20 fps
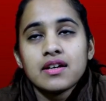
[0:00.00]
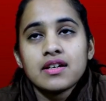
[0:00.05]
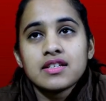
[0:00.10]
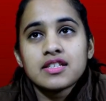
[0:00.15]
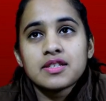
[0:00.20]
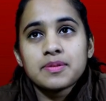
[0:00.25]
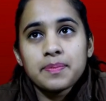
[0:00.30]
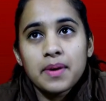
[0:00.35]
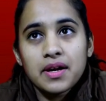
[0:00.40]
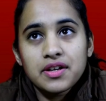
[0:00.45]

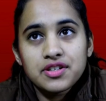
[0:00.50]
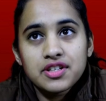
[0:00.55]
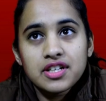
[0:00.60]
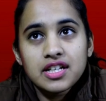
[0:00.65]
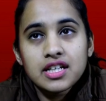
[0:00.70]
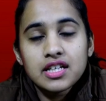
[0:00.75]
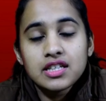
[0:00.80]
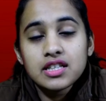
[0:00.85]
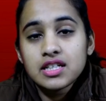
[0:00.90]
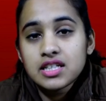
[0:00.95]

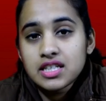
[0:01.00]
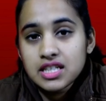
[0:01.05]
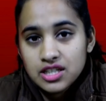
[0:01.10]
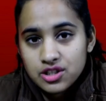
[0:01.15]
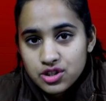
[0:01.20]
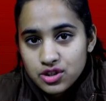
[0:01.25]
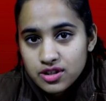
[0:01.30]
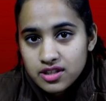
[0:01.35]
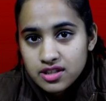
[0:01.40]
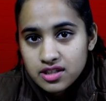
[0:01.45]
Especially the
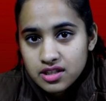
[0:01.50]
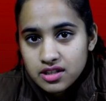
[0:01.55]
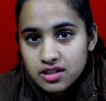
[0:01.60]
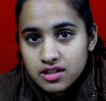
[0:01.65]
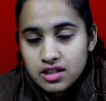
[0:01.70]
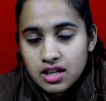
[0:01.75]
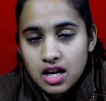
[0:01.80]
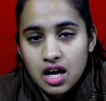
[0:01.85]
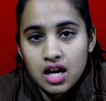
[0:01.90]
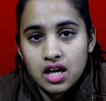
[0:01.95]
teachers here
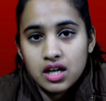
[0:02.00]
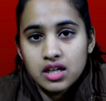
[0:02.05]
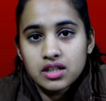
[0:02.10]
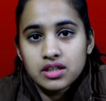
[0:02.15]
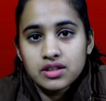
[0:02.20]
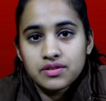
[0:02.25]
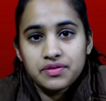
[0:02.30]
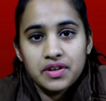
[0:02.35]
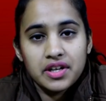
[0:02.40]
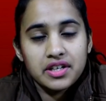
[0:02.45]
are
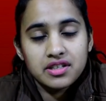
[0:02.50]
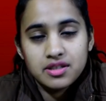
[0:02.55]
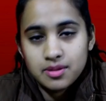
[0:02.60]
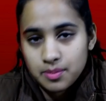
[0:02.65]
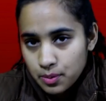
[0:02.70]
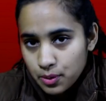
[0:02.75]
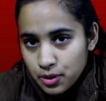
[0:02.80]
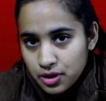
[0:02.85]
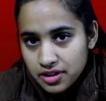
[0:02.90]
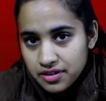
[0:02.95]
very
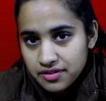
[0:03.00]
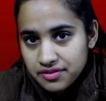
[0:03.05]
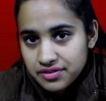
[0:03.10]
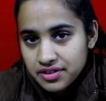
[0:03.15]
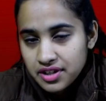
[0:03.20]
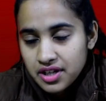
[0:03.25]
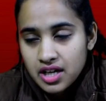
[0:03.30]
supportive.